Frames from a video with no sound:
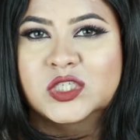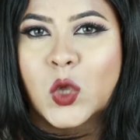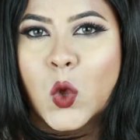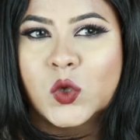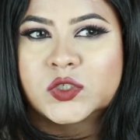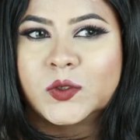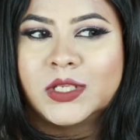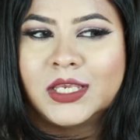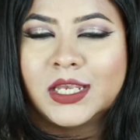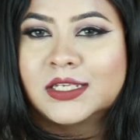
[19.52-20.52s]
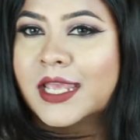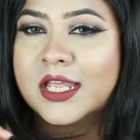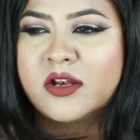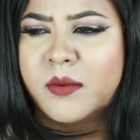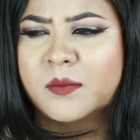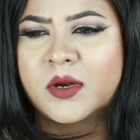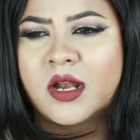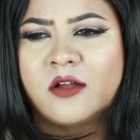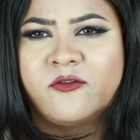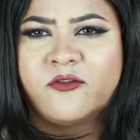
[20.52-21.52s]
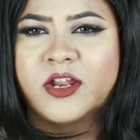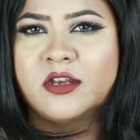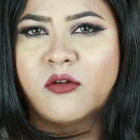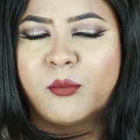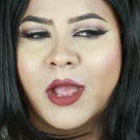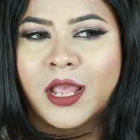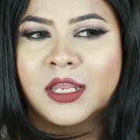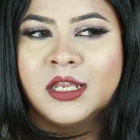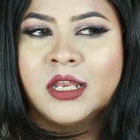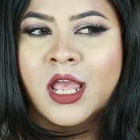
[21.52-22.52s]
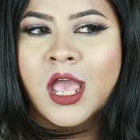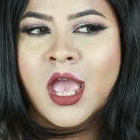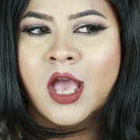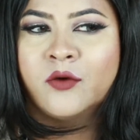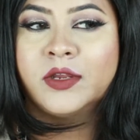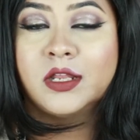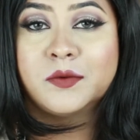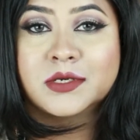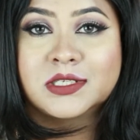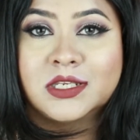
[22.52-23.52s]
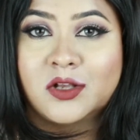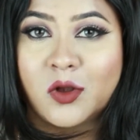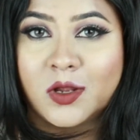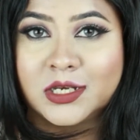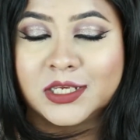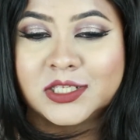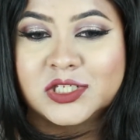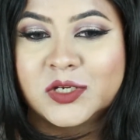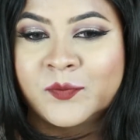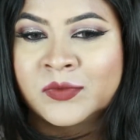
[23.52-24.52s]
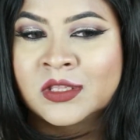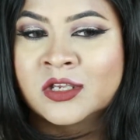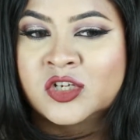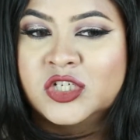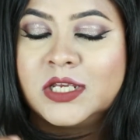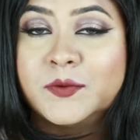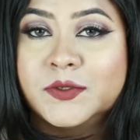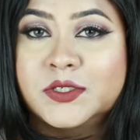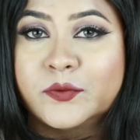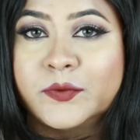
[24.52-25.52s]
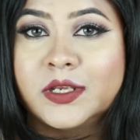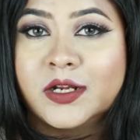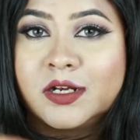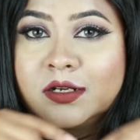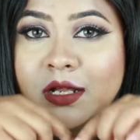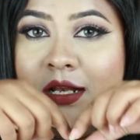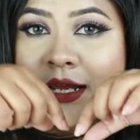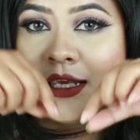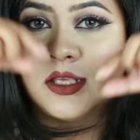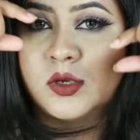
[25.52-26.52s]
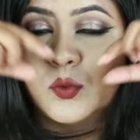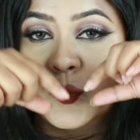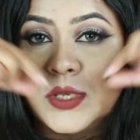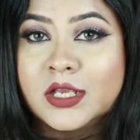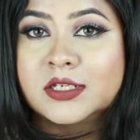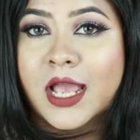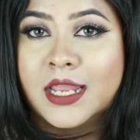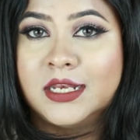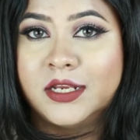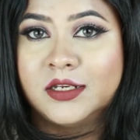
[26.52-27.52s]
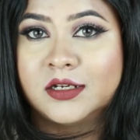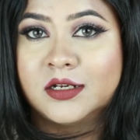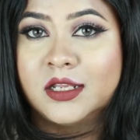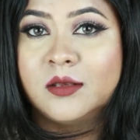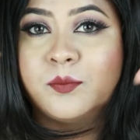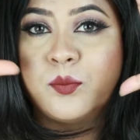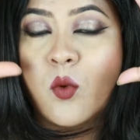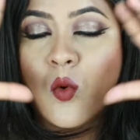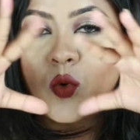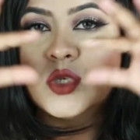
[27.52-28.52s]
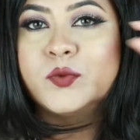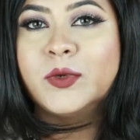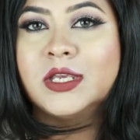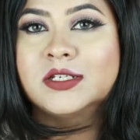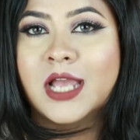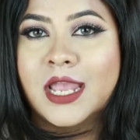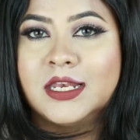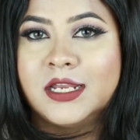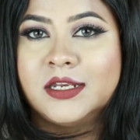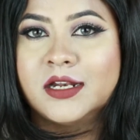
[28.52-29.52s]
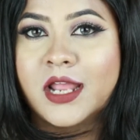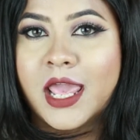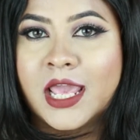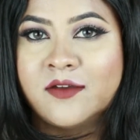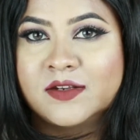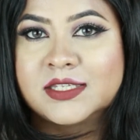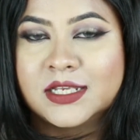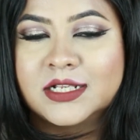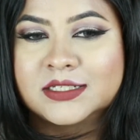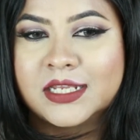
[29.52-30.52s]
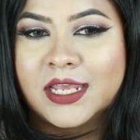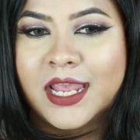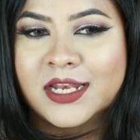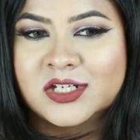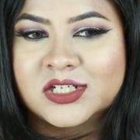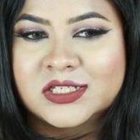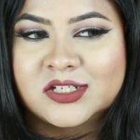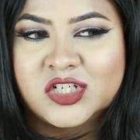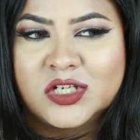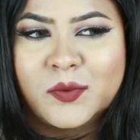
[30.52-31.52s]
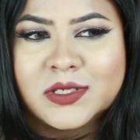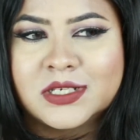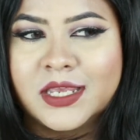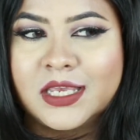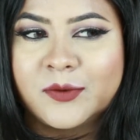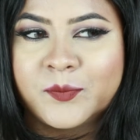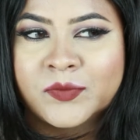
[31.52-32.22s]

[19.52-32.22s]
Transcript: so naked. I can remember a friend of mine when I was in college. She used to wear like winged eyeliner, like bold winged eyeliner every single day, and she was like,